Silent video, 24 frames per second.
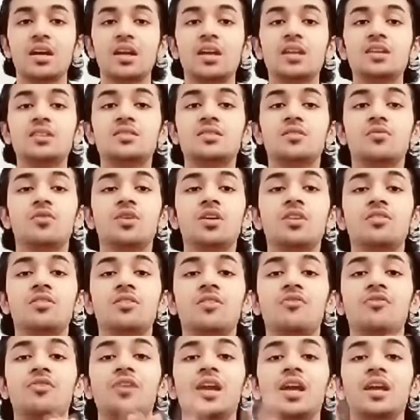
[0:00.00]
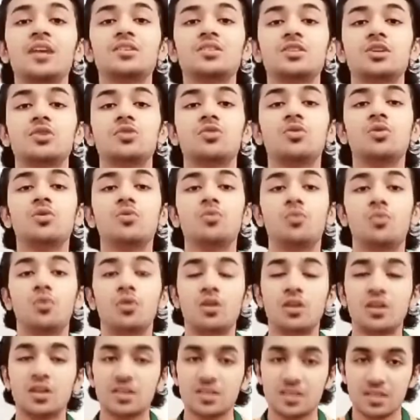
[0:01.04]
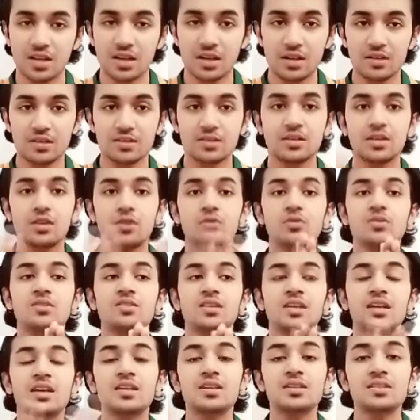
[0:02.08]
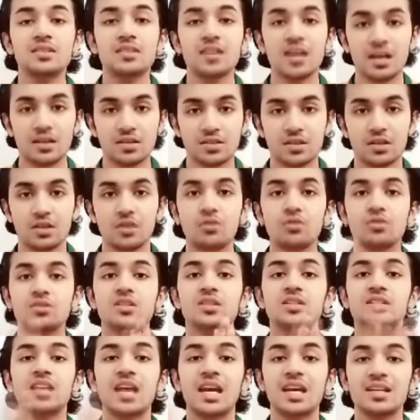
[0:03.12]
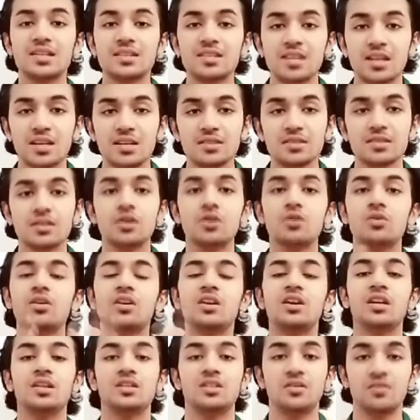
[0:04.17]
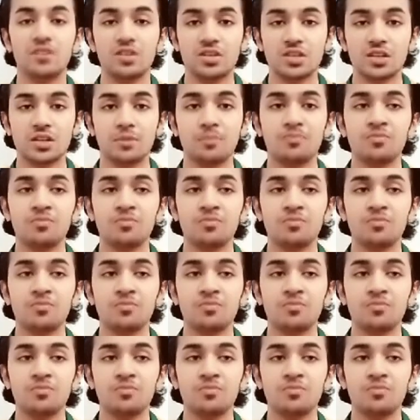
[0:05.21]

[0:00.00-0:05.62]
it will reflect your work skills, your skill set, your design sense, your creativity.